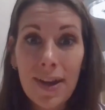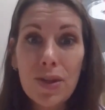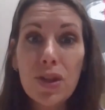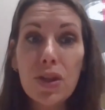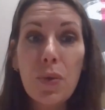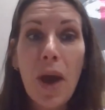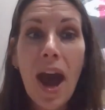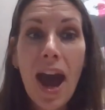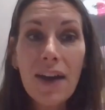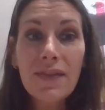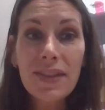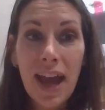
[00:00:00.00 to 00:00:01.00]
So you
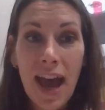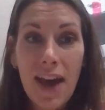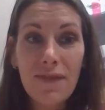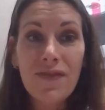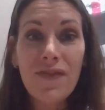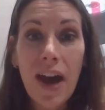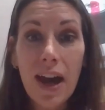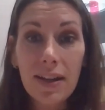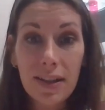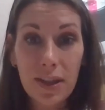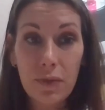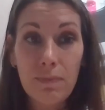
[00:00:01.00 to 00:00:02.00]
have to have
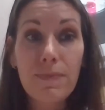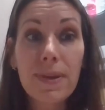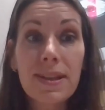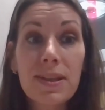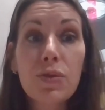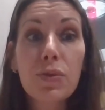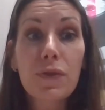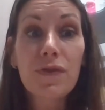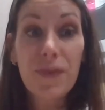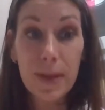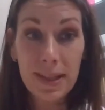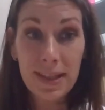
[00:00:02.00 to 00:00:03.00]
value, true
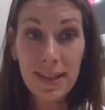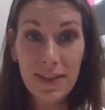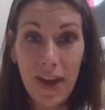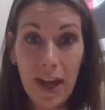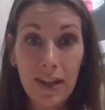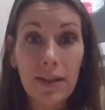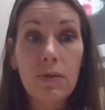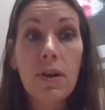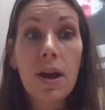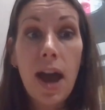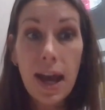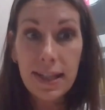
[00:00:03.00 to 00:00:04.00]
business value
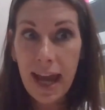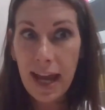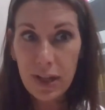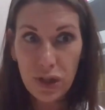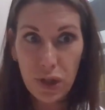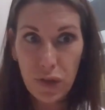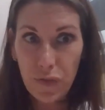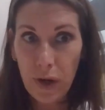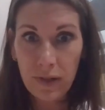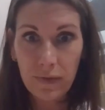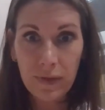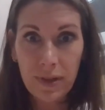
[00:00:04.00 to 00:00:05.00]
attached to the
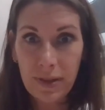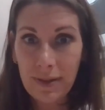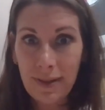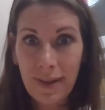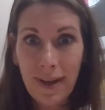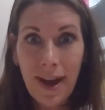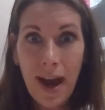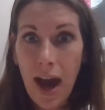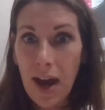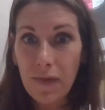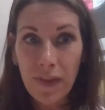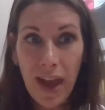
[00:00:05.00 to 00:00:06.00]
front
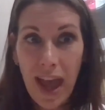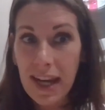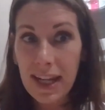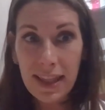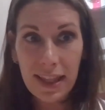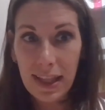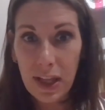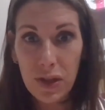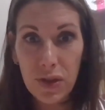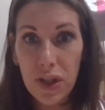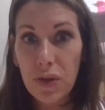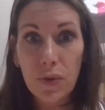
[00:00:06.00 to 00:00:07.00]
of anything that you
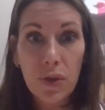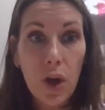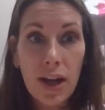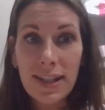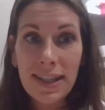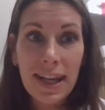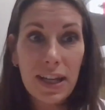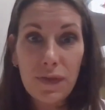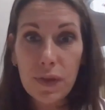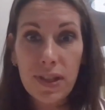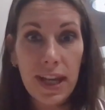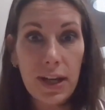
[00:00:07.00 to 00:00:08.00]
do, not data
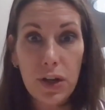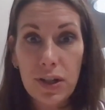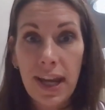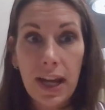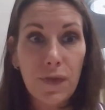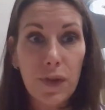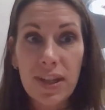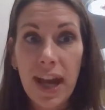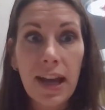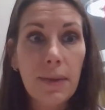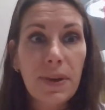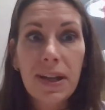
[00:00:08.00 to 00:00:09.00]
for data or tech for
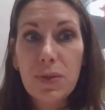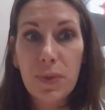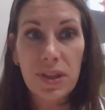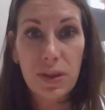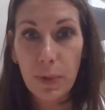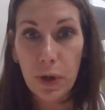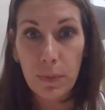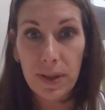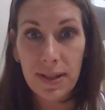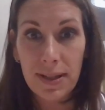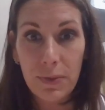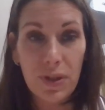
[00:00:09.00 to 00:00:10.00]
tech, because what's the
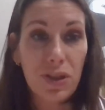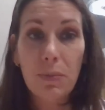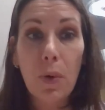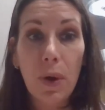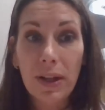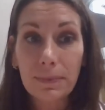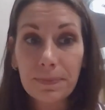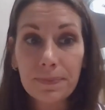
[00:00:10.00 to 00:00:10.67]
purpose? What's the point?